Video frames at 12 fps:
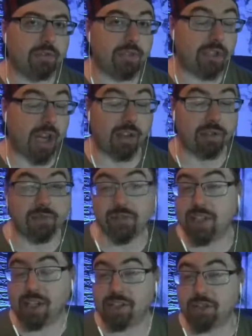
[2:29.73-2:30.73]
child
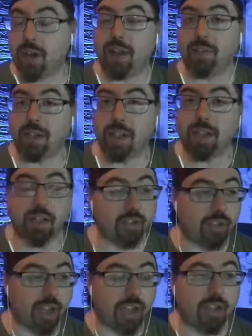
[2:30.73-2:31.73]
sex trafficking,
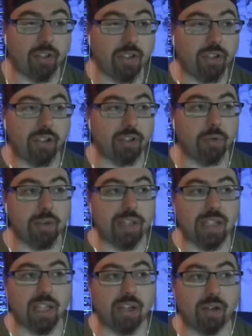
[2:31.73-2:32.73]
and and you know, you would
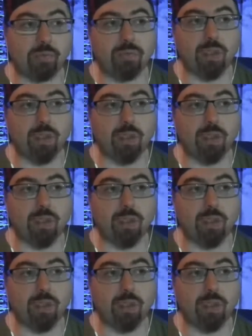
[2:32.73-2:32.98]
think,